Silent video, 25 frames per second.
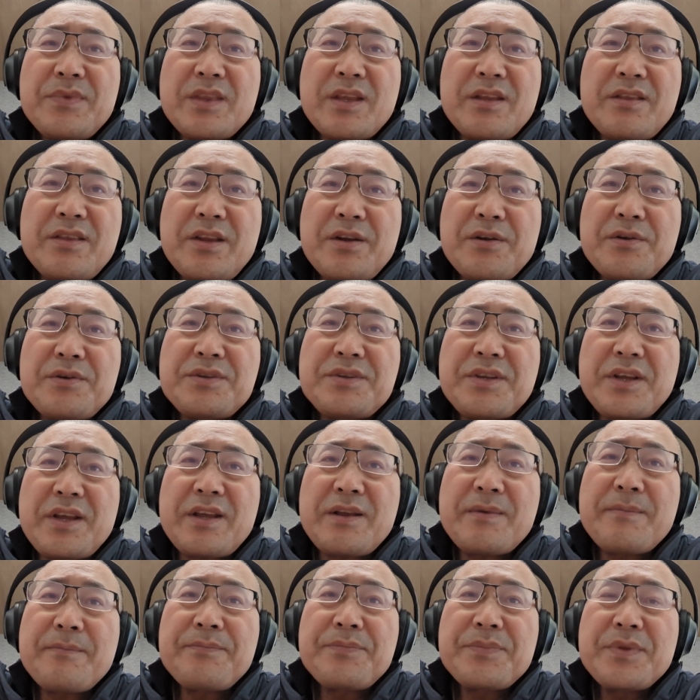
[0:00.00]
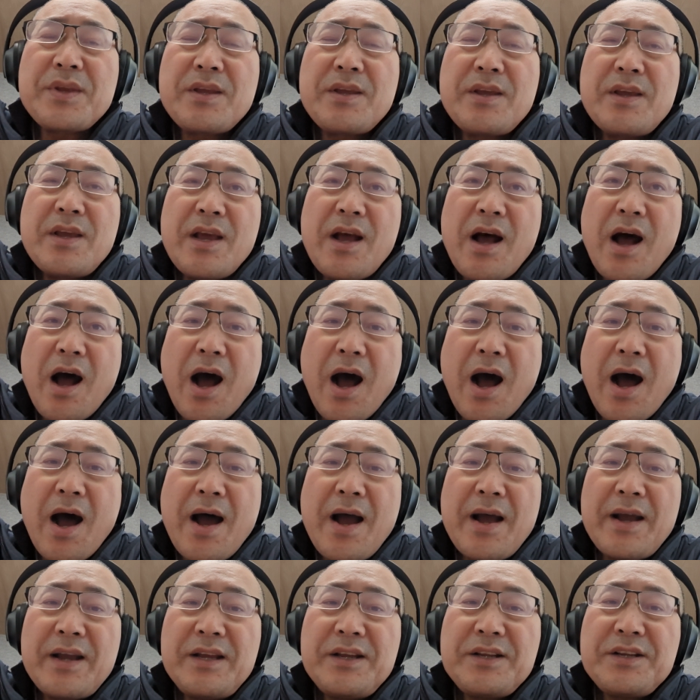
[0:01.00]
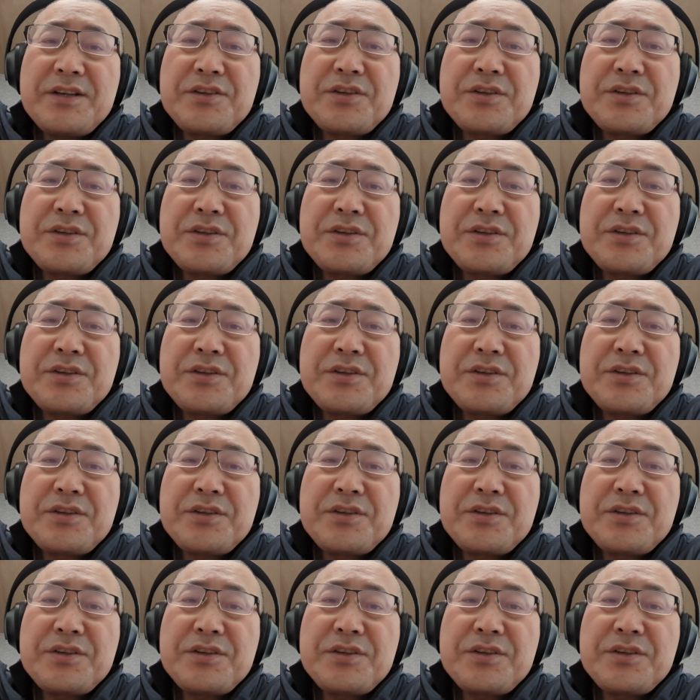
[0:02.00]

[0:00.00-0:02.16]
then there is a high